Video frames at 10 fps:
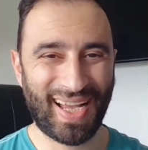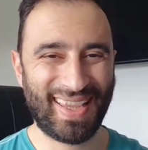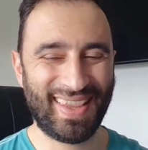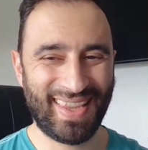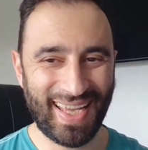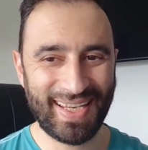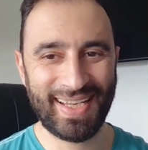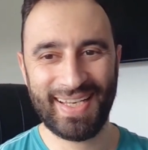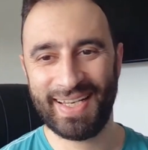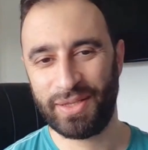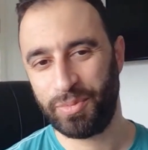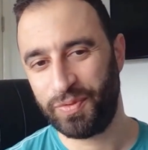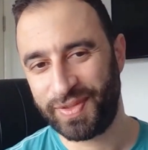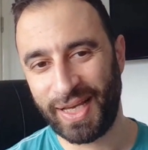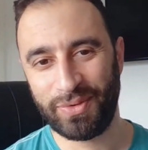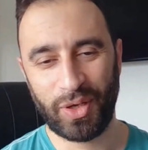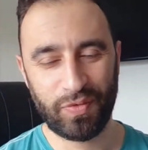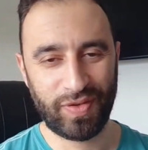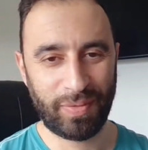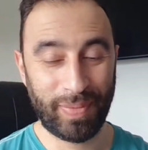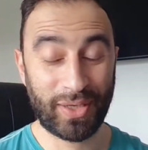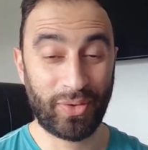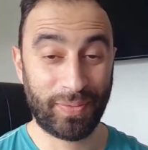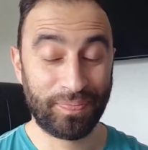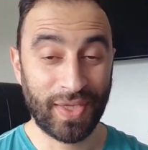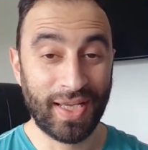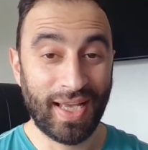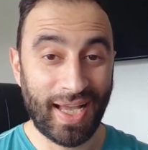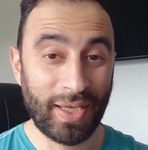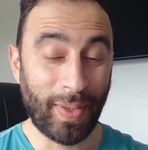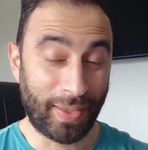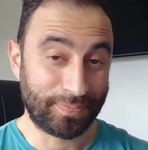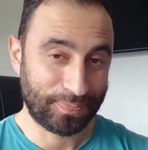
and then another move down, hopefully in Bitcoin. Anyway,